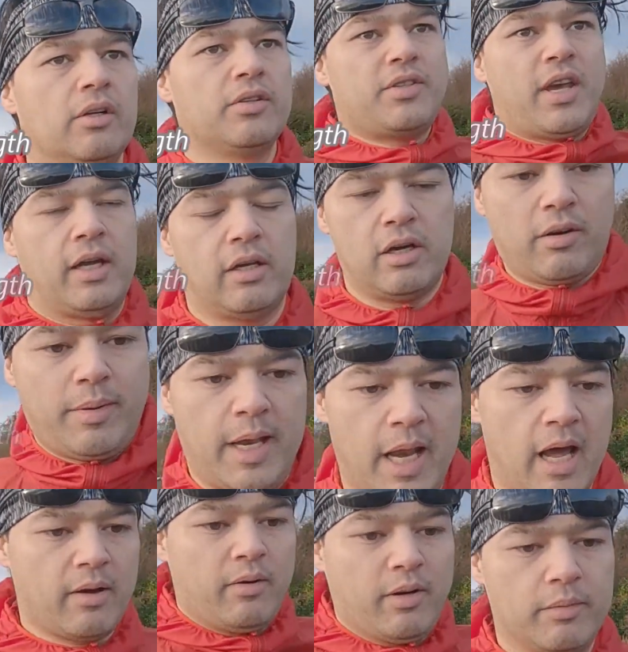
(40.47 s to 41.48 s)
content
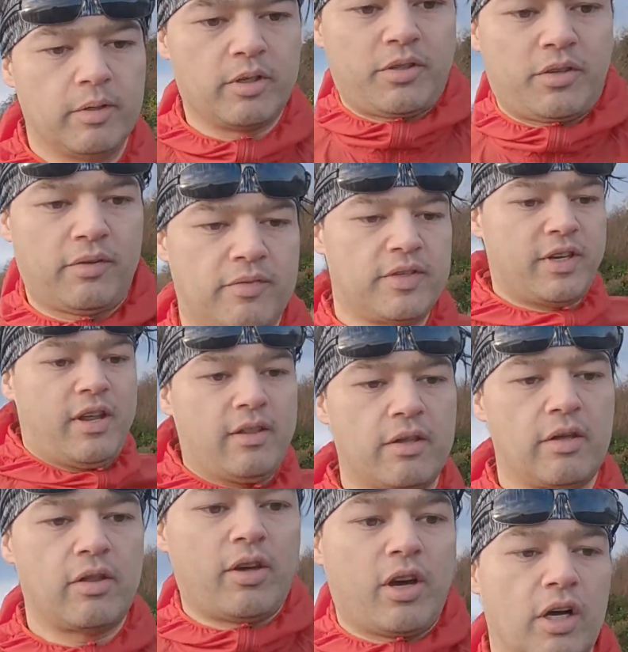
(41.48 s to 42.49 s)
coming out amongst obviously
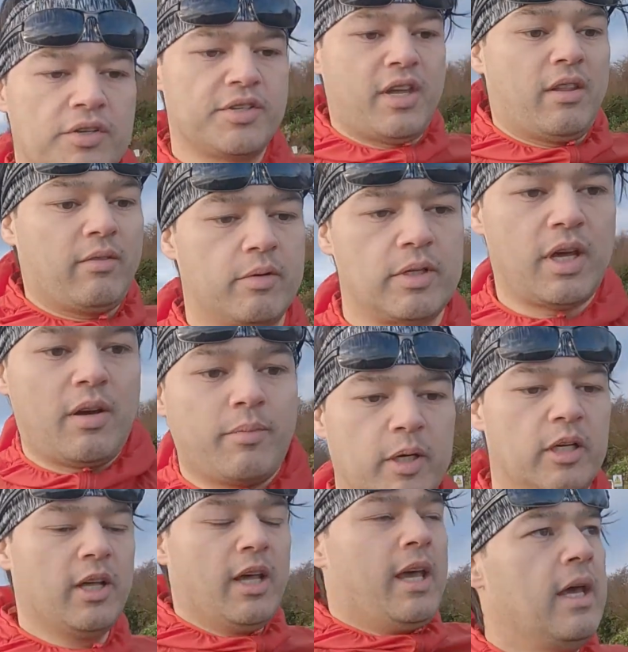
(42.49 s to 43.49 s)
the other content we do,
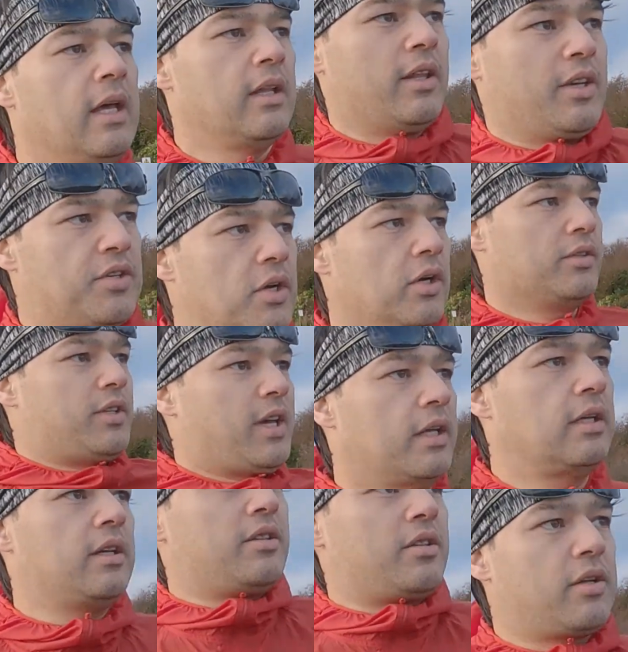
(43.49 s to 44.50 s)
but this
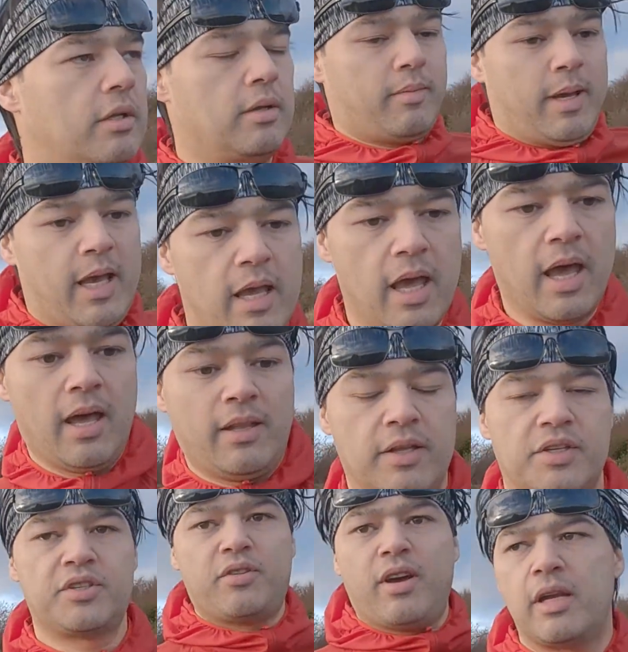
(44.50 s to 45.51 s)
content is going to be,
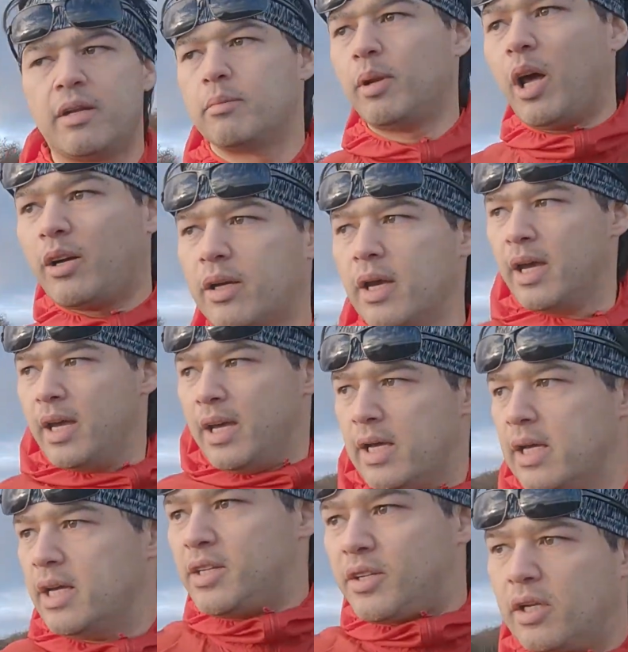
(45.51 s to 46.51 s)
this training block
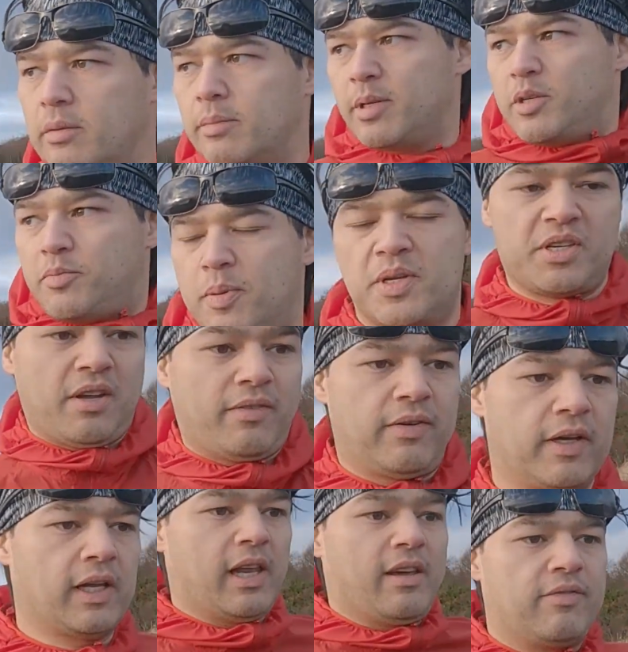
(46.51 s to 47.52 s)
is going to be
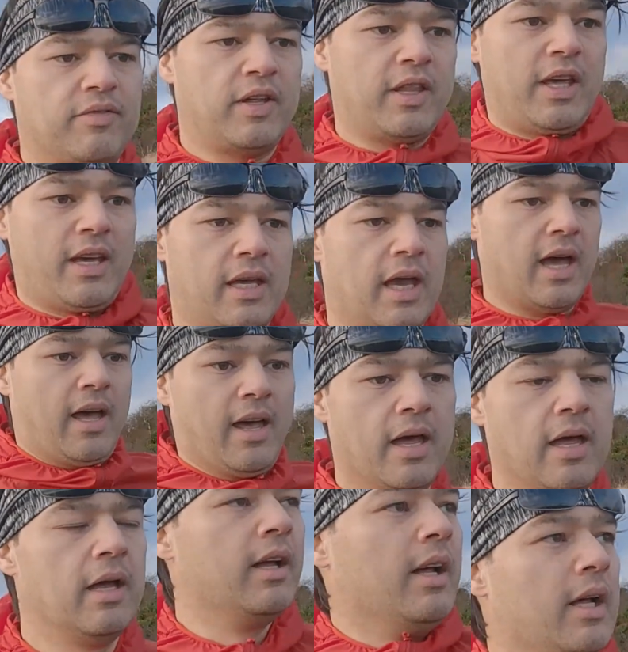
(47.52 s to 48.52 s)
specifically for the
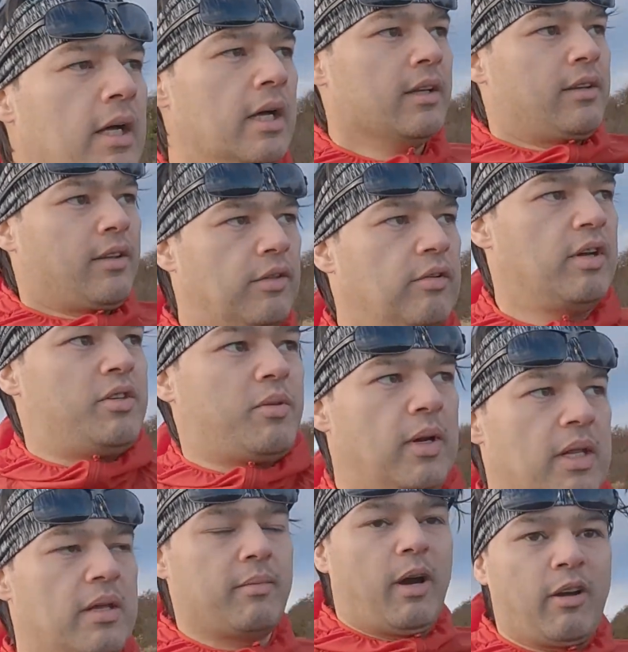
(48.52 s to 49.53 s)

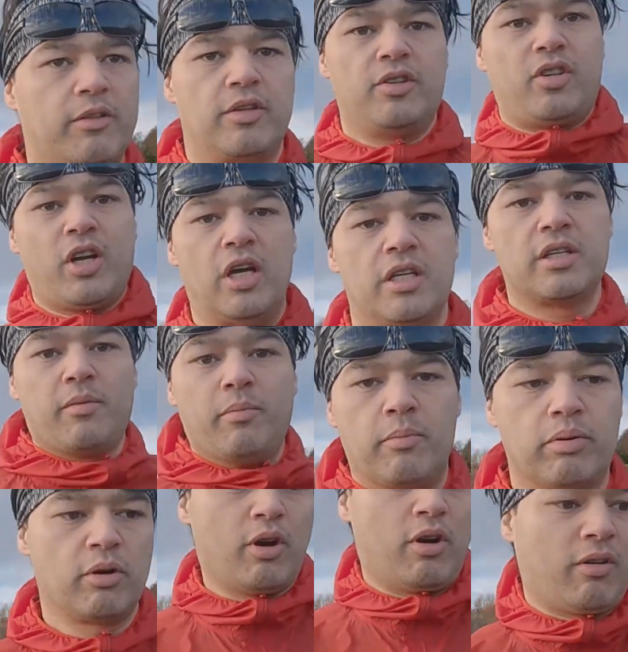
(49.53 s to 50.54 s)
320 marathon training
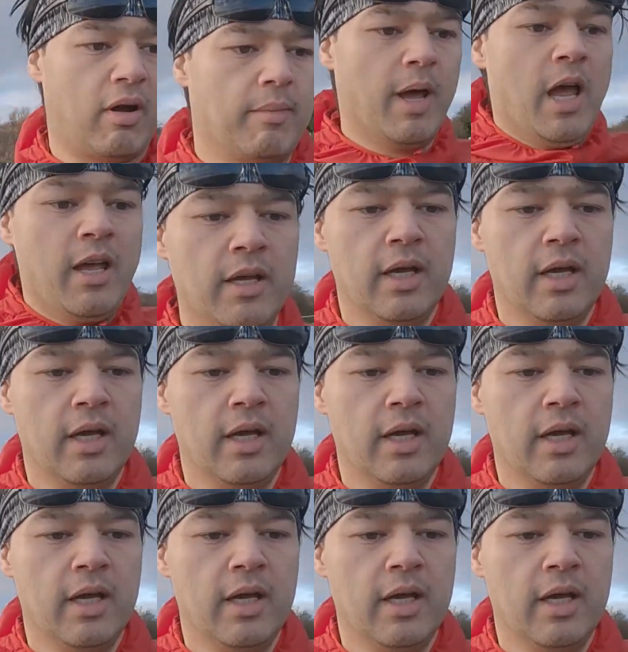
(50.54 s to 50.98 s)
program.